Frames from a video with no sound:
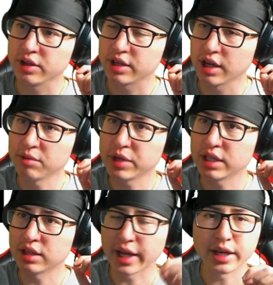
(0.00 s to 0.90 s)
can be
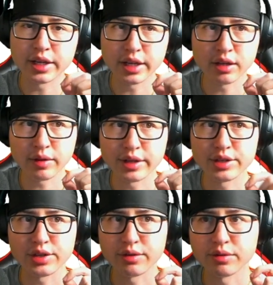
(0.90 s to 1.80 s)
landing in
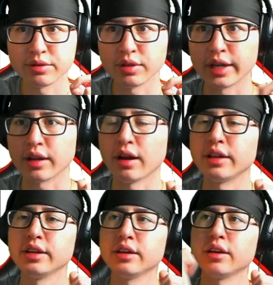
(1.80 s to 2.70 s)
general. Like, I
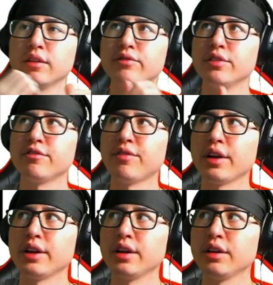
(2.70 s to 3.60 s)
think if you're
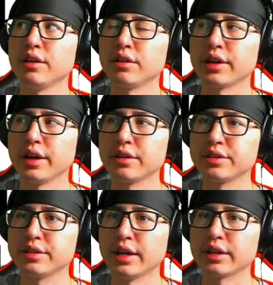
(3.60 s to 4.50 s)
fighting a
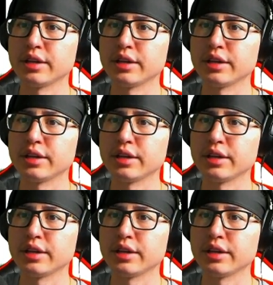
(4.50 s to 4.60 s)
character that